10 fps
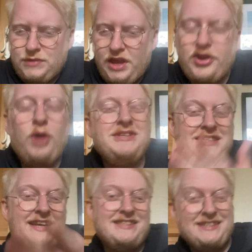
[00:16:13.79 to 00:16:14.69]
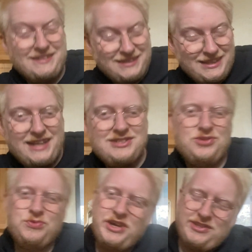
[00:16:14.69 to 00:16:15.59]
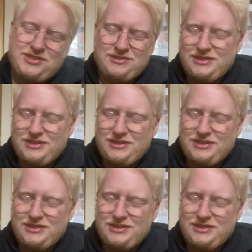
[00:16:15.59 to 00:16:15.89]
Accommodating, that's the word